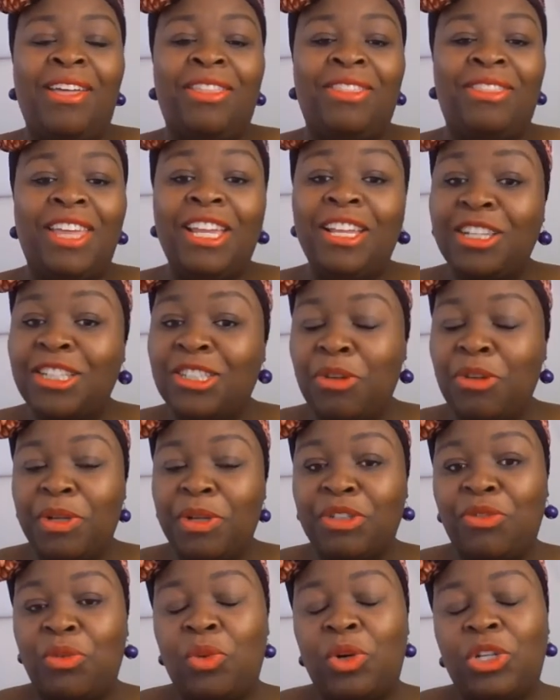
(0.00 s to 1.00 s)
Thank you so
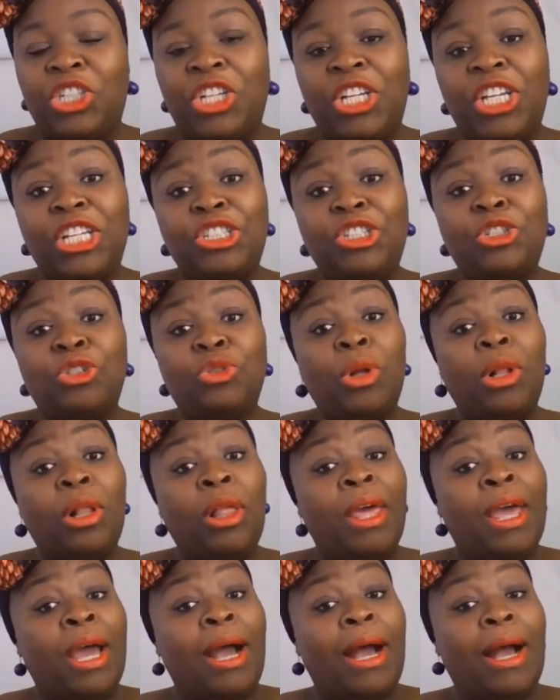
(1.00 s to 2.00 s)
for watching, as usual.
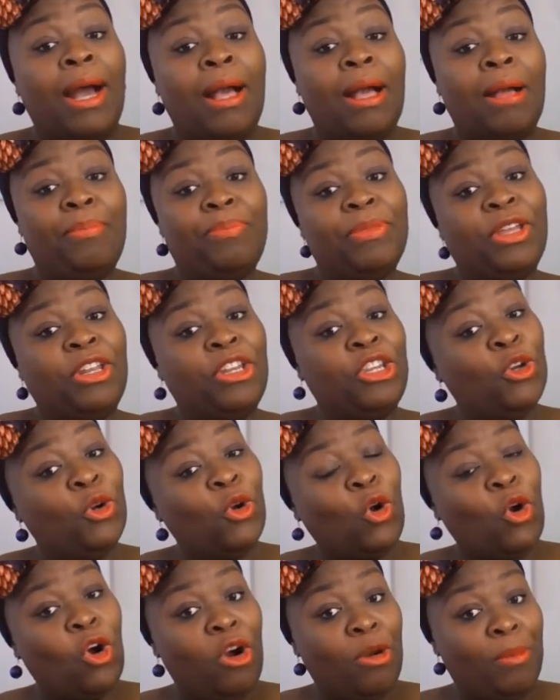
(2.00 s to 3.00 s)
Your
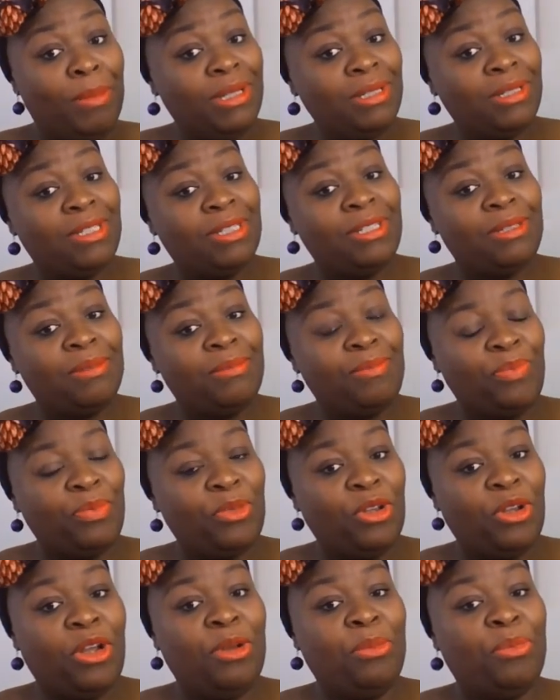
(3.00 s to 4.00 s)
comments
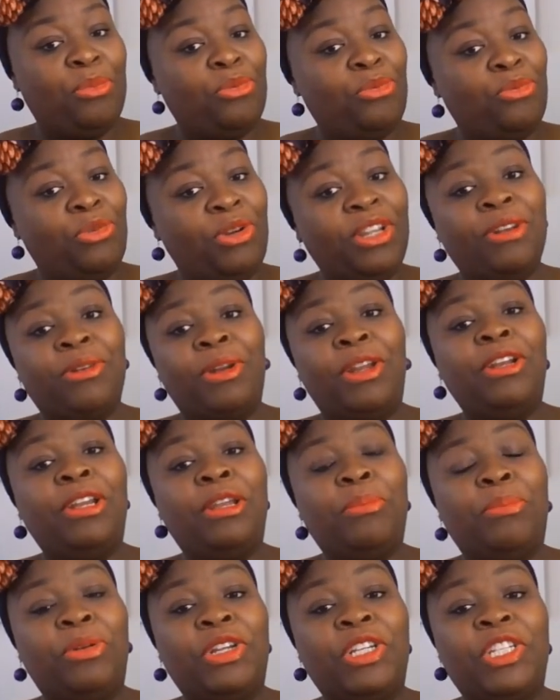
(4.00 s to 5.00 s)
greatly
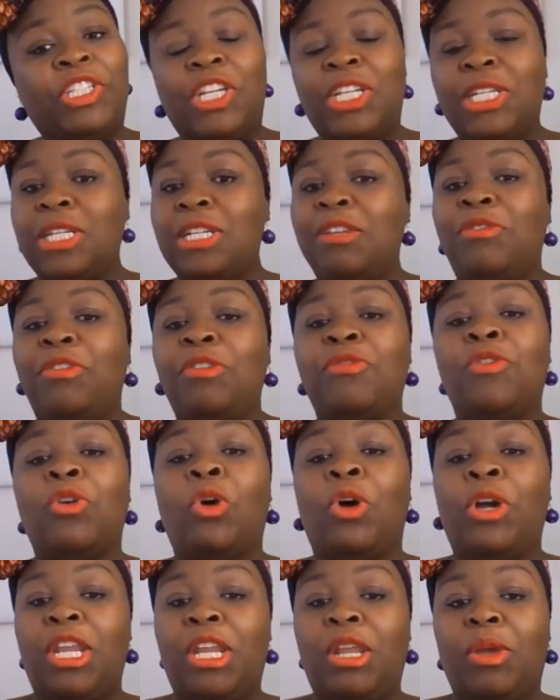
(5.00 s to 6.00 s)
appreciated. If you've
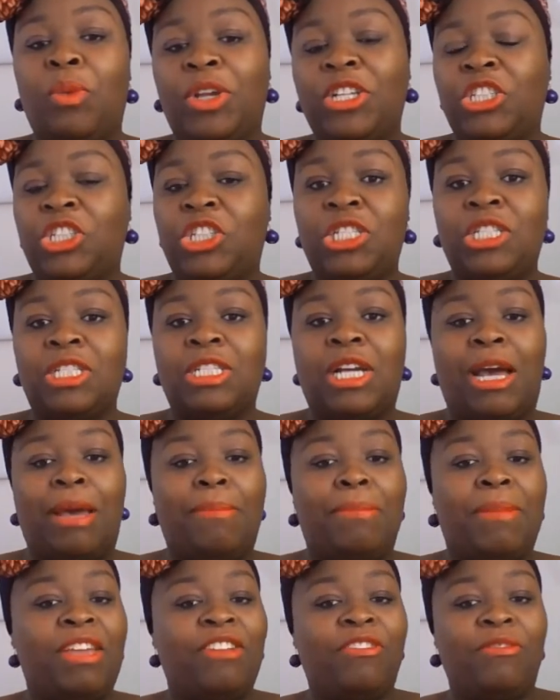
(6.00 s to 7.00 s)
got any questions, I
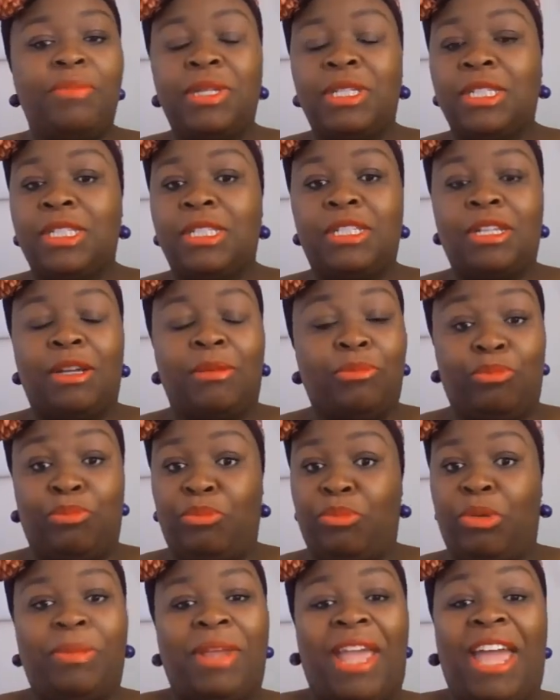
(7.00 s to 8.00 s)
may have missed,
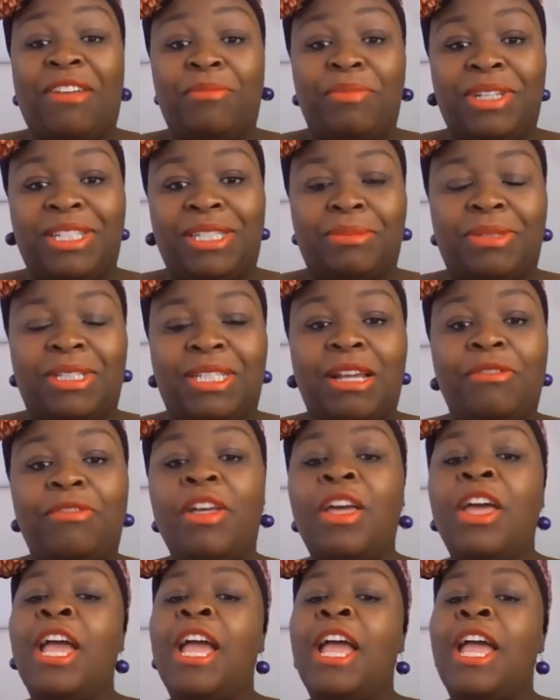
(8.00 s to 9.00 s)
probably have missed some stuff,
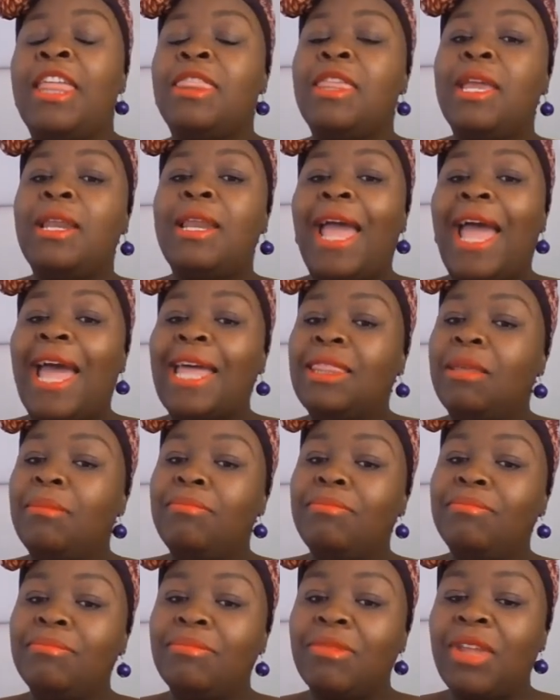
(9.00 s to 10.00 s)
then add
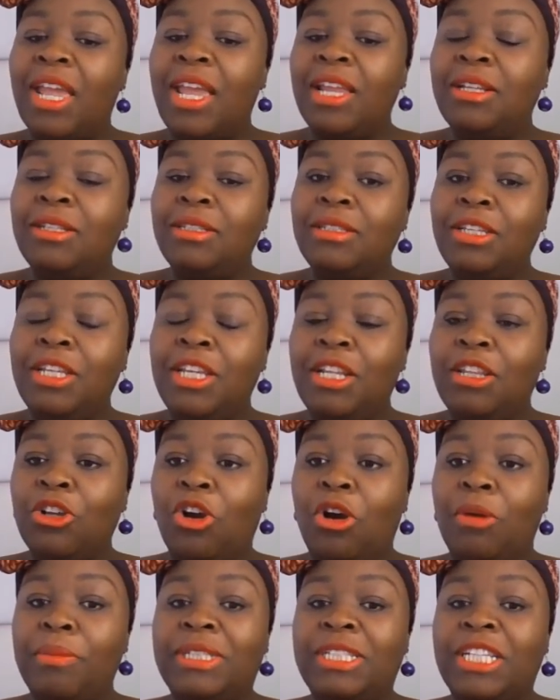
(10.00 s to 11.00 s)
them in the
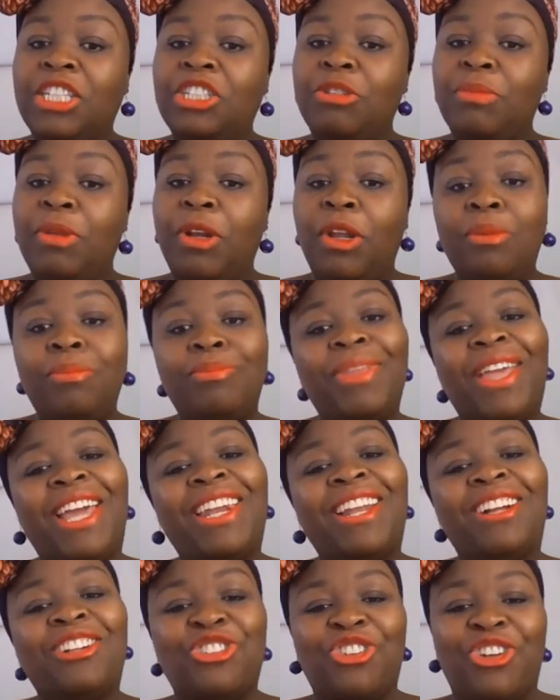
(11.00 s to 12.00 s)
comment section below,
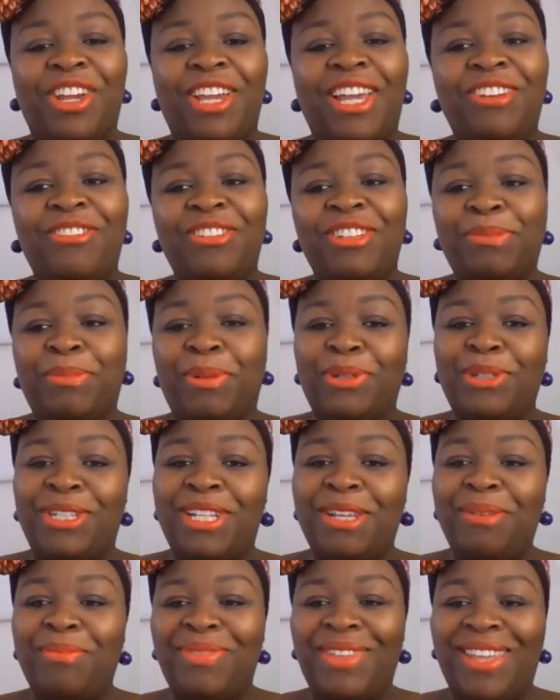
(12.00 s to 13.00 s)
and I'll try and respond to
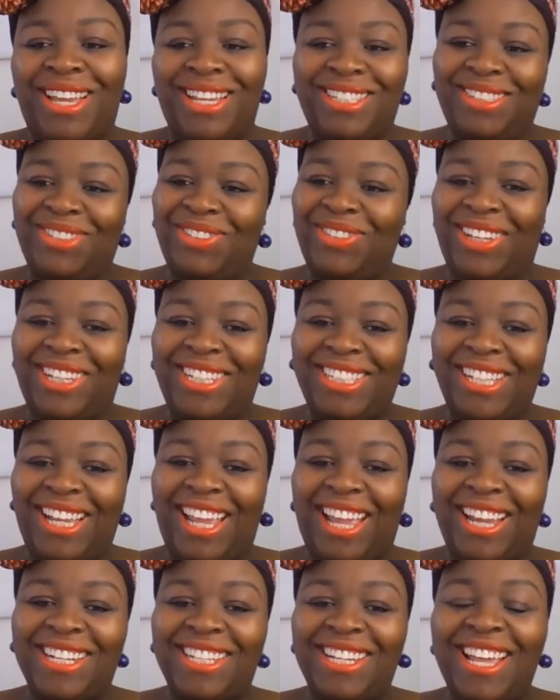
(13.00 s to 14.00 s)
them as quick as I
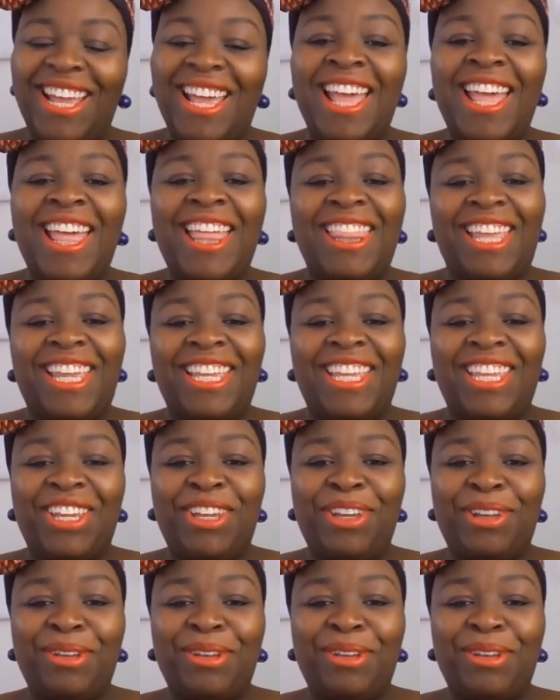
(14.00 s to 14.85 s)
can. Thank you.